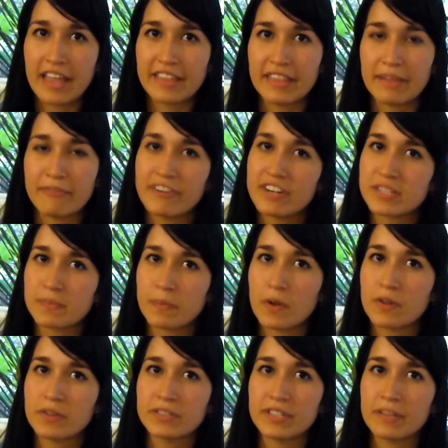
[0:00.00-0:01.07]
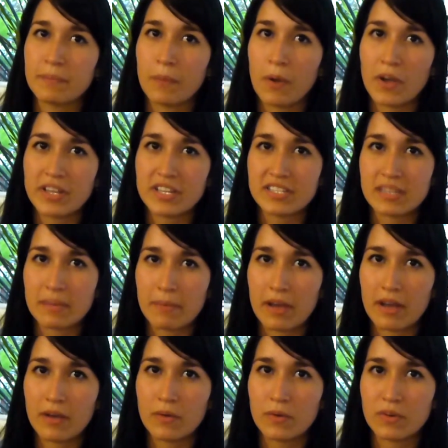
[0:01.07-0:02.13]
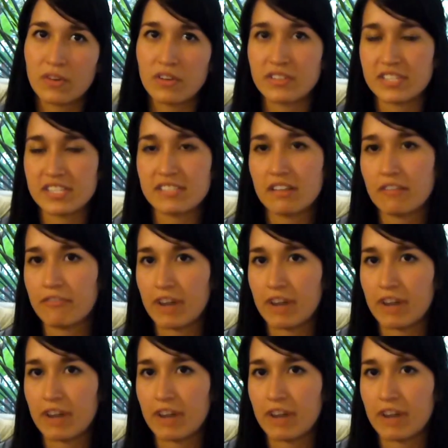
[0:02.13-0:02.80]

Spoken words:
the first point is about contextual